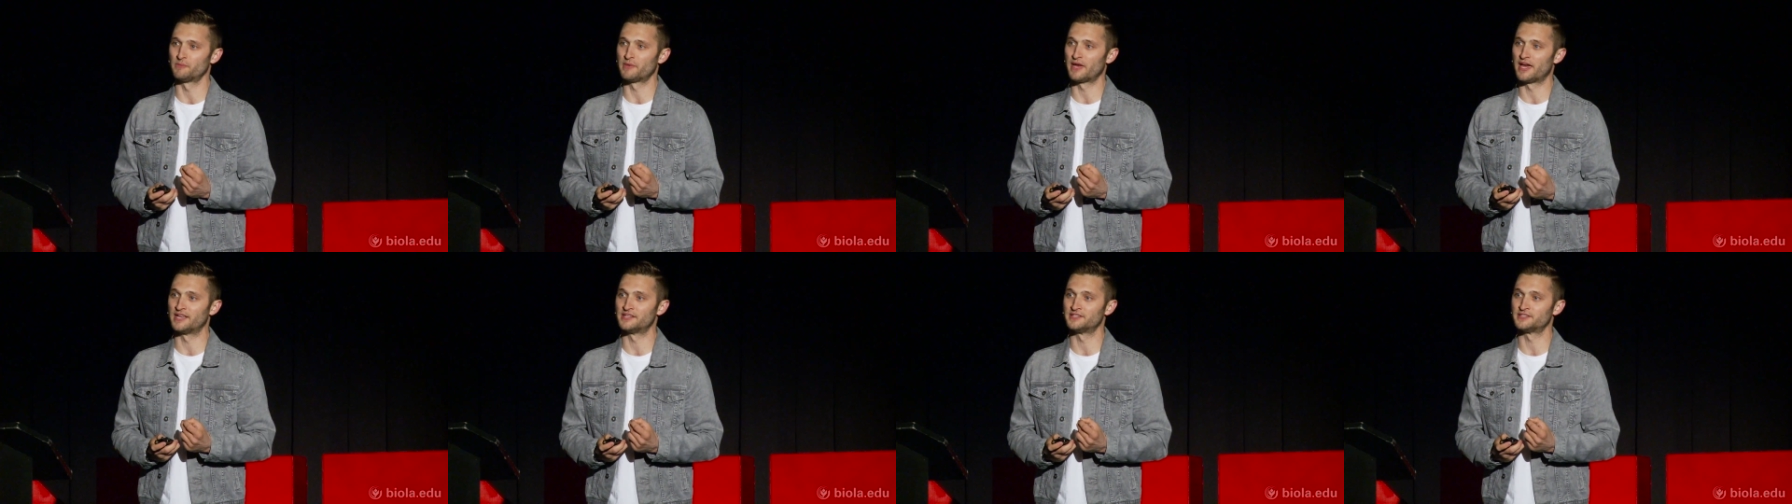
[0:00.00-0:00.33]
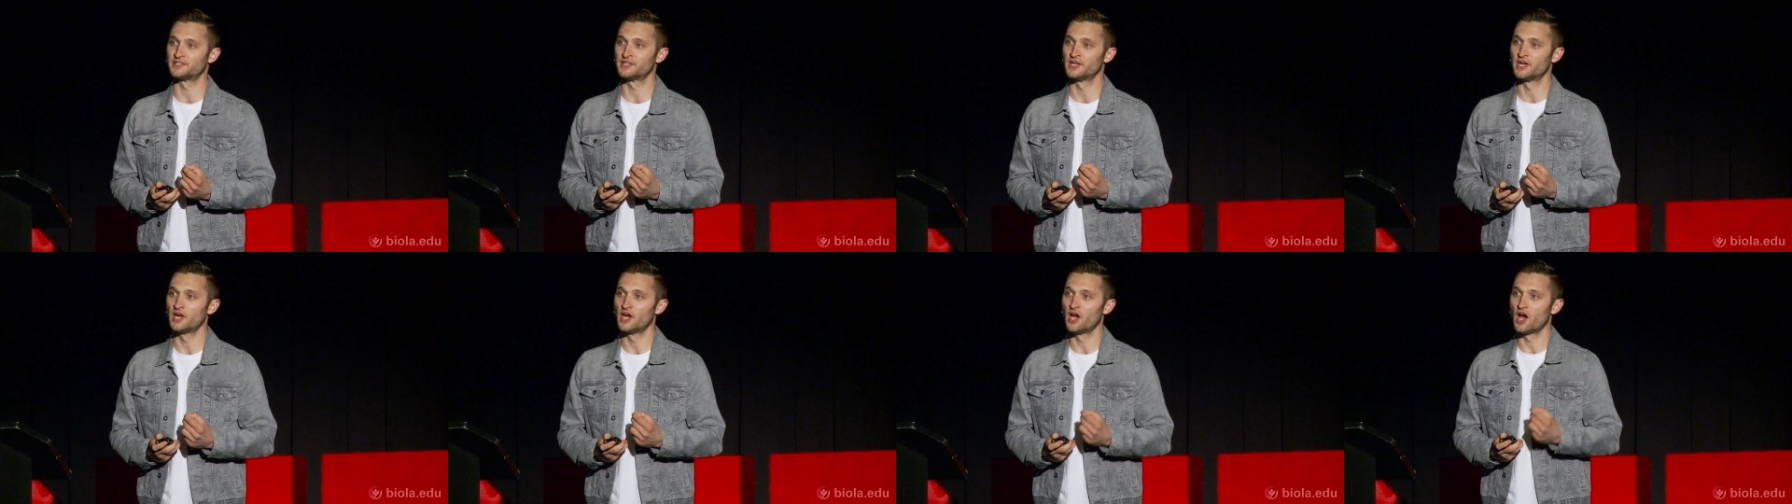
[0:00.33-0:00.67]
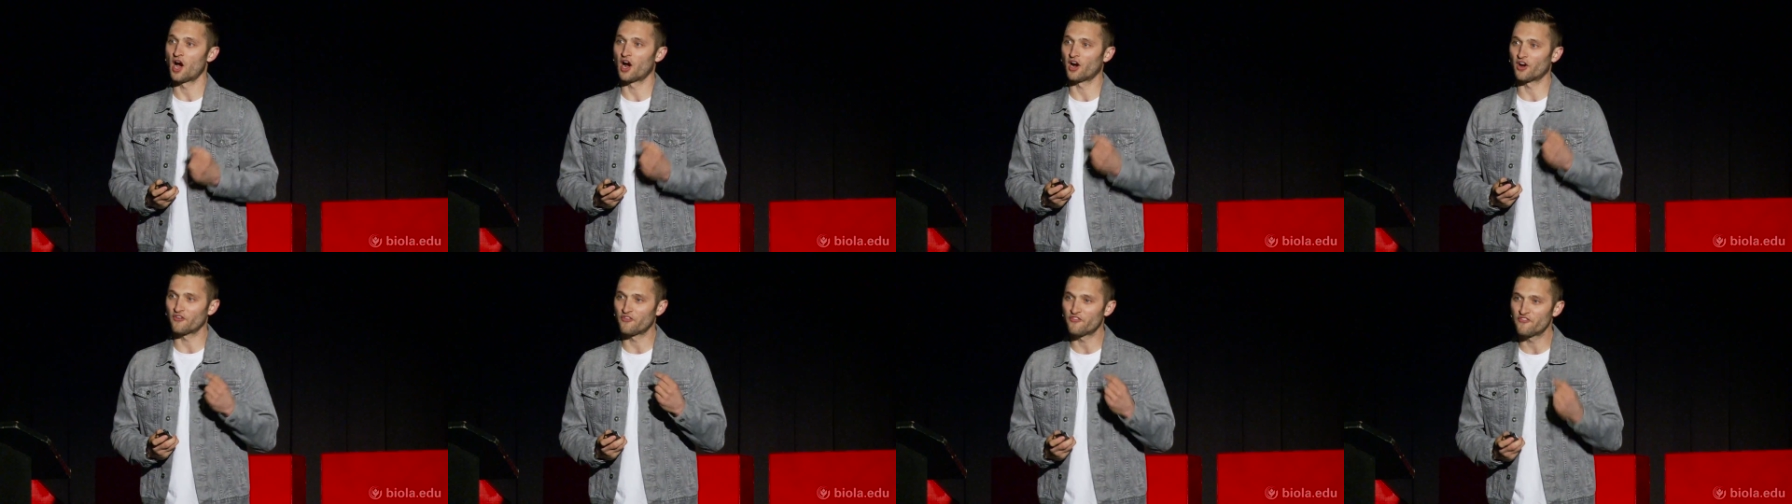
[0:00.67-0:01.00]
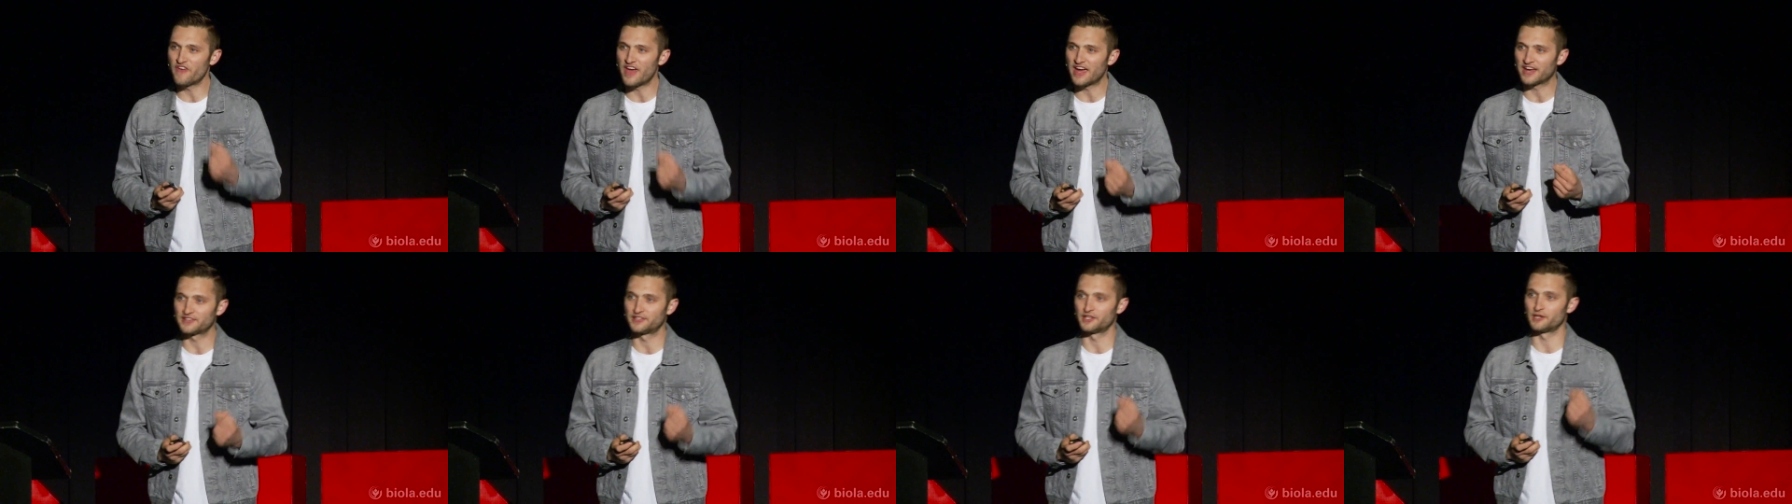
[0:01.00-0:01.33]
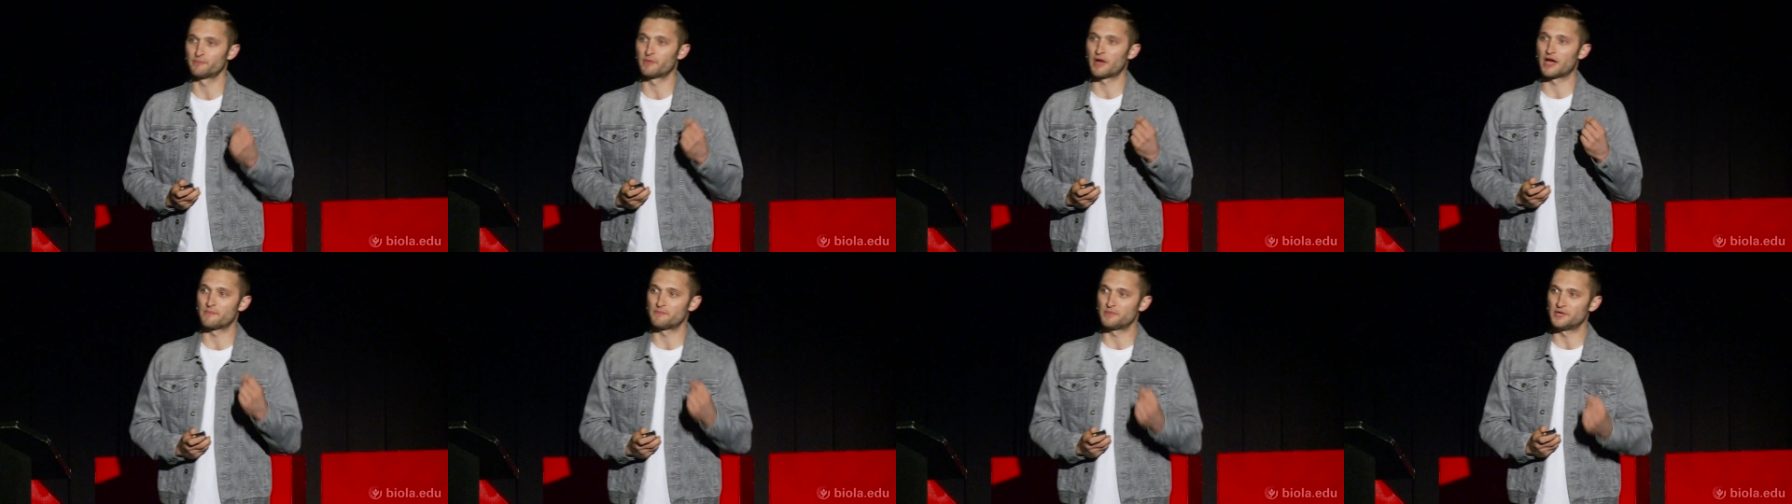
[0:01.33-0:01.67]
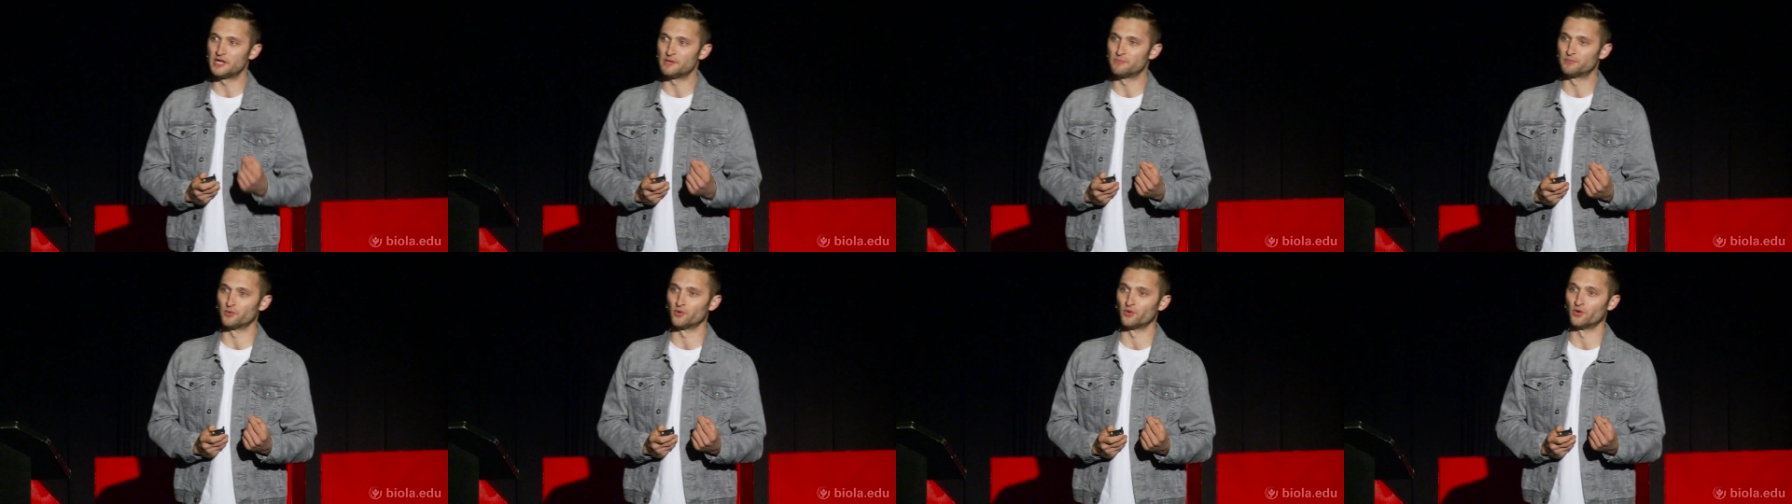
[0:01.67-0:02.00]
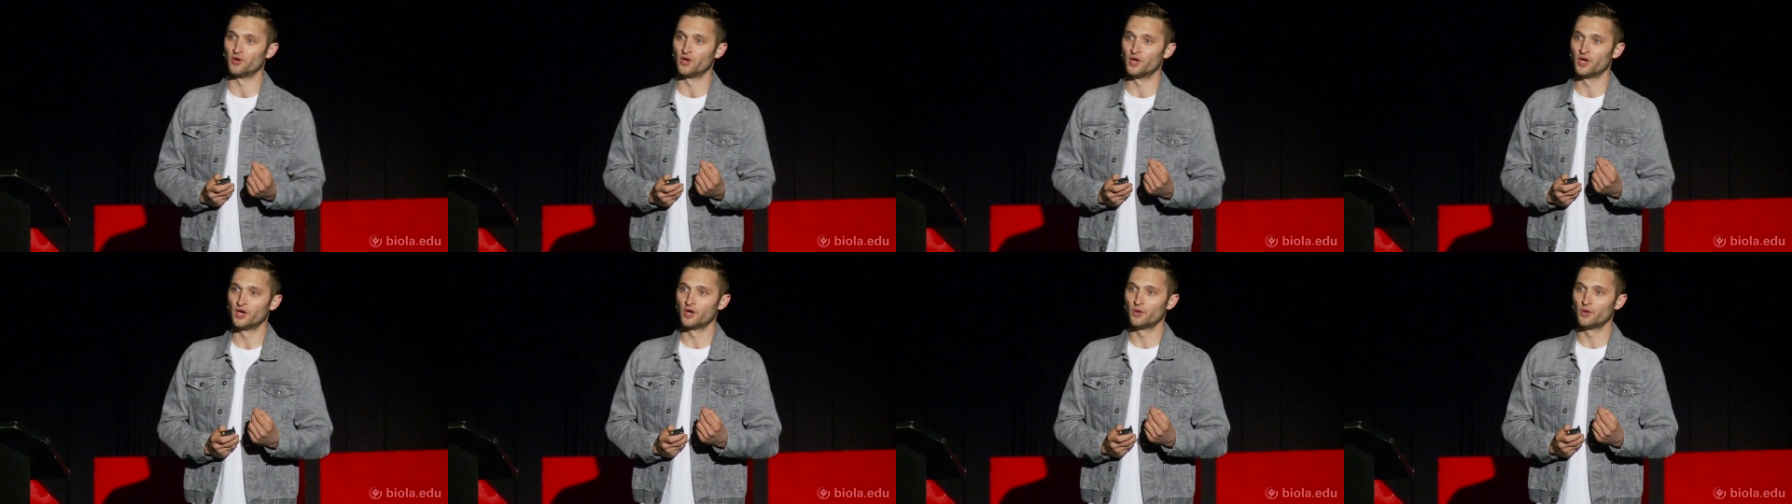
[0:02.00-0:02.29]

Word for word: beds are affected by people